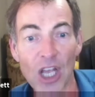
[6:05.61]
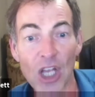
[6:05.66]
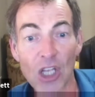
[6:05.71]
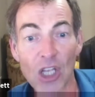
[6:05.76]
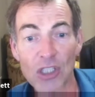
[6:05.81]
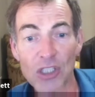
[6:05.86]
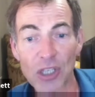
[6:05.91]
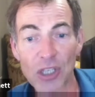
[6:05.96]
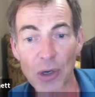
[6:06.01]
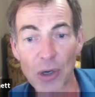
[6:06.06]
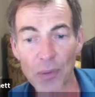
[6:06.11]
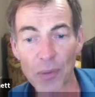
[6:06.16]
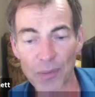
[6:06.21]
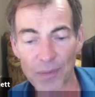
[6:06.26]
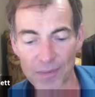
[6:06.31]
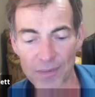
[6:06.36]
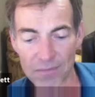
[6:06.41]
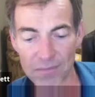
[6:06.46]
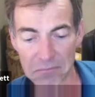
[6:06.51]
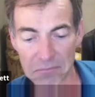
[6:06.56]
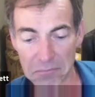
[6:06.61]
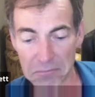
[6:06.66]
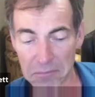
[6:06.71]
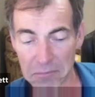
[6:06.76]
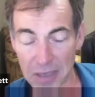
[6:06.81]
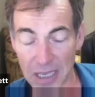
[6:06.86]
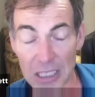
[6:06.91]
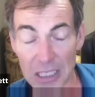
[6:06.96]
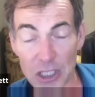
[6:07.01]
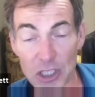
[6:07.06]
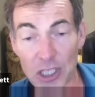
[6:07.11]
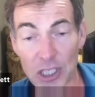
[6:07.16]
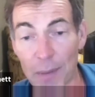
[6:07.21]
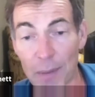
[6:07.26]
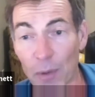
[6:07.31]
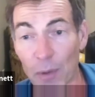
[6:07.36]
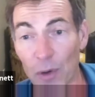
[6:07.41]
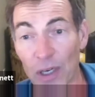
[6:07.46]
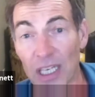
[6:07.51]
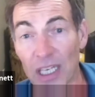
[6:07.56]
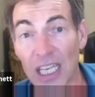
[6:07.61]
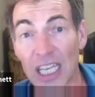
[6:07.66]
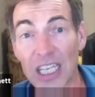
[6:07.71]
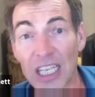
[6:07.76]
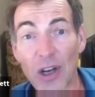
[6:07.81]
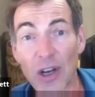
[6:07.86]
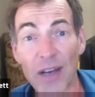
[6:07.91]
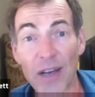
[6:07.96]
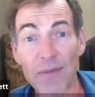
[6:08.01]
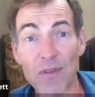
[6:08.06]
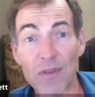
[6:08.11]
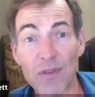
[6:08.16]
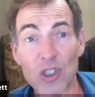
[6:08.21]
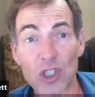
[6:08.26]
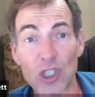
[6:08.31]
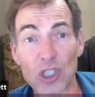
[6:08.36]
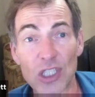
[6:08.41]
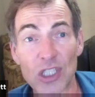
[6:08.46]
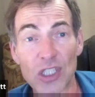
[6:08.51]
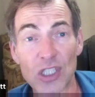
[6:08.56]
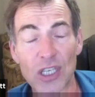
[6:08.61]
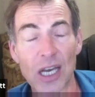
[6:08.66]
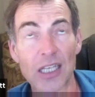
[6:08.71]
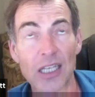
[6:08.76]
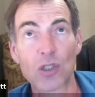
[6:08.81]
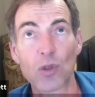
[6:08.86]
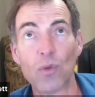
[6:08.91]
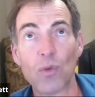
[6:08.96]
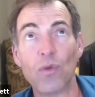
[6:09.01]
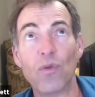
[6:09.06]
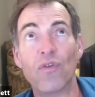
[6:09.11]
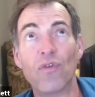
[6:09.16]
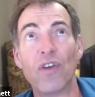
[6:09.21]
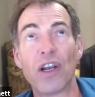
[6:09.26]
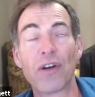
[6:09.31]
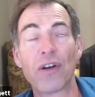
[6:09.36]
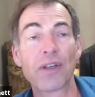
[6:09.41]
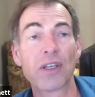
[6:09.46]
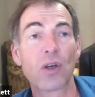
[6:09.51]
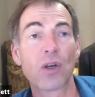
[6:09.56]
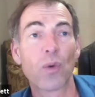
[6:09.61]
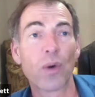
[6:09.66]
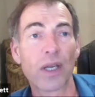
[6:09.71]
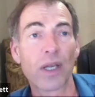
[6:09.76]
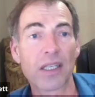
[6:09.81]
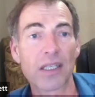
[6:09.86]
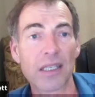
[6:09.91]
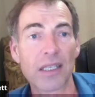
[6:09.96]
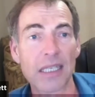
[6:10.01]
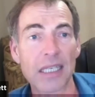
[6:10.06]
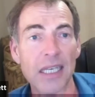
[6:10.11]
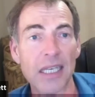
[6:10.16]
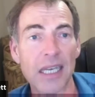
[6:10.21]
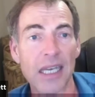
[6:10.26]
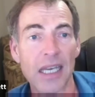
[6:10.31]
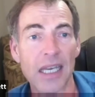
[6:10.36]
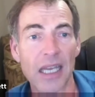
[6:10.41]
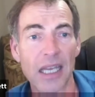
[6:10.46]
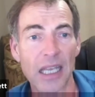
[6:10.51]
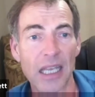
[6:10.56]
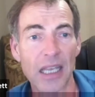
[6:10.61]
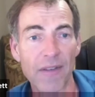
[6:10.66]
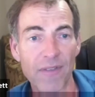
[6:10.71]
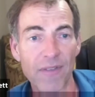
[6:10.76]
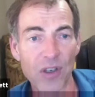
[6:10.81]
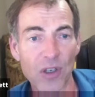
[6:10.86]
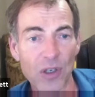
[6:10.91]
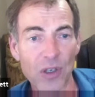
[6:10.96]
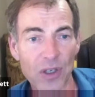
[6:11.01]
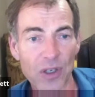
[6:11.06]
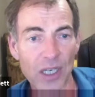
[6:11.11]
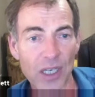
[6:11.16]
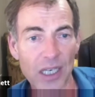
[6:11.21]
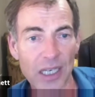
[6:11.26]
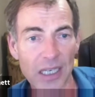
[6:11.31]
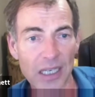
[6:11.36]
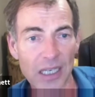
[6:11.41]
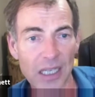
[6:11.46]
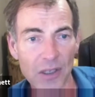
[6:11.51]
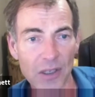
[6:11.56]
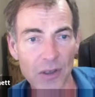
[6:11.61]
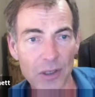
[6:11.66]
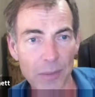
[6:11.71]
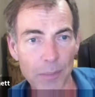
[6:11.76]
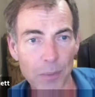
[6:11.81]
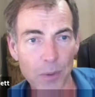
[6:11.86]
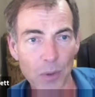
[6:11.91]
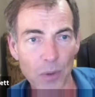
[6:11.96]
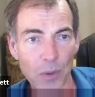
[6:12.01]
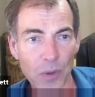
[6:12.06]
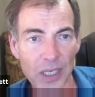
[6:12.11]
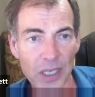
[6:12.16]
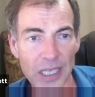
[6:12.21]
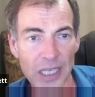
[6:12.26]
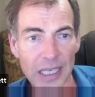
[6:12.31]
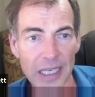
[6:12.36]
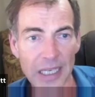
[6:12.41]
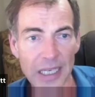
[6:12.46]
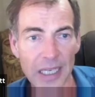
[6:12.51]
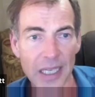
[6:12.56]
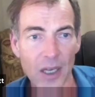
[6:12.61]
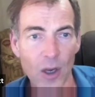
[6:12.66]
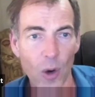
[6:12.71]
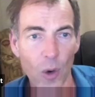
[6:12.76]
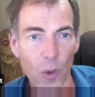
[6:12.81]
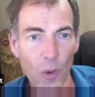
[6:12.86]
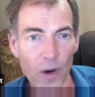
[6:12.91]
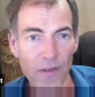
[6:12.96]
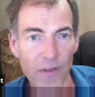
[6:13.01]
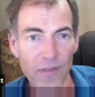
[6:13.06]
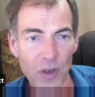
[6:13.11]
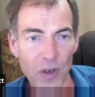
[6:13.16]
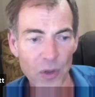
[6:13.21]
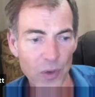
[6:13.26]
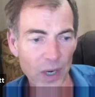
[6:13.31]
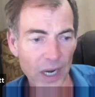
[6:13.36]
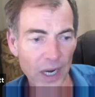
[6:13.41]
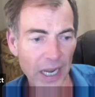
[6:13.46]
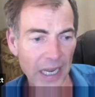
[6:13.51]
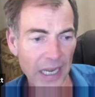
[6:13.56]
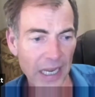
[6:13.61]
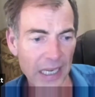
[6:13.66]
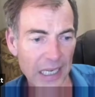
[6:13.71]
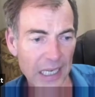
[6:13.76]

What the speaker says: So in summary, I've discussed very quickly, if you're a cleared employee or if you're a